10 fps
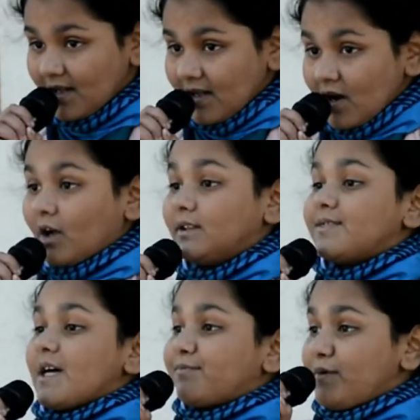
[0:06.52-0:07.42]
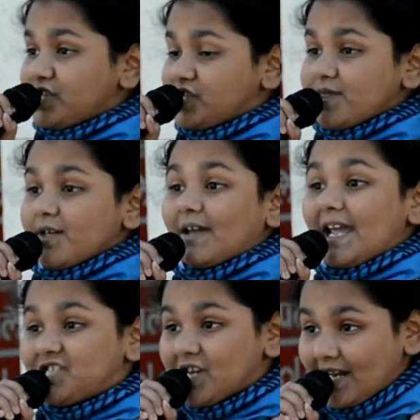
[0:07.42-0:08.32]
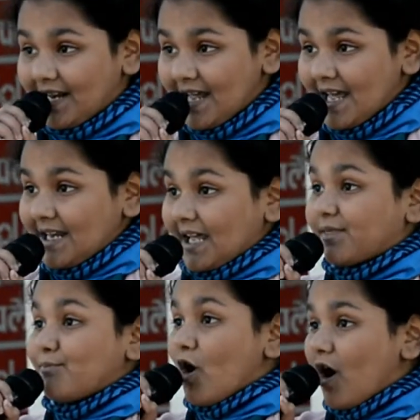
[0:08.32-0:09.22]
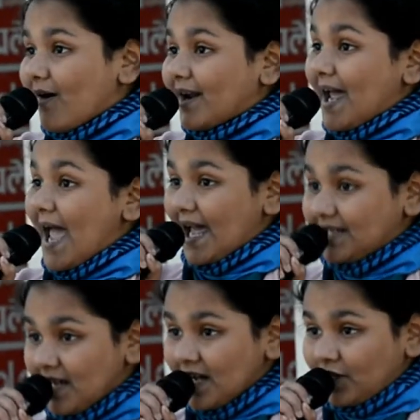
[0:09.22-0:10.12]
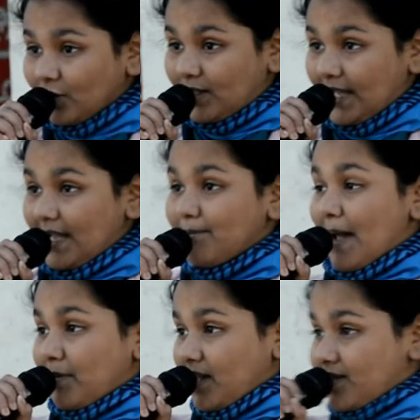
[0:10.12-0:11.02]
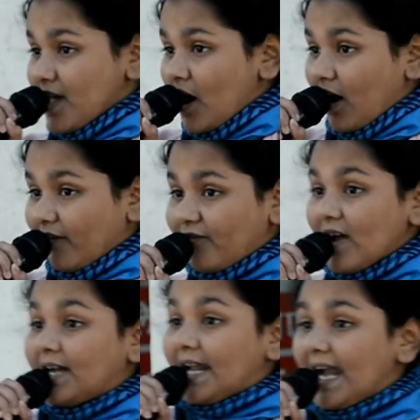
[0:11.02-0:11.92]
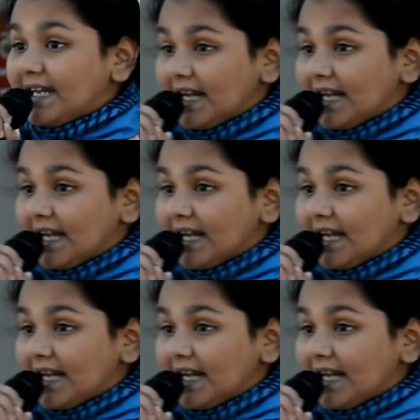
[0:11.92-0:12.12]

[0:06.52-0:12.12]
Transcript: On this auspicious occasion, let's bow our head to the memories of great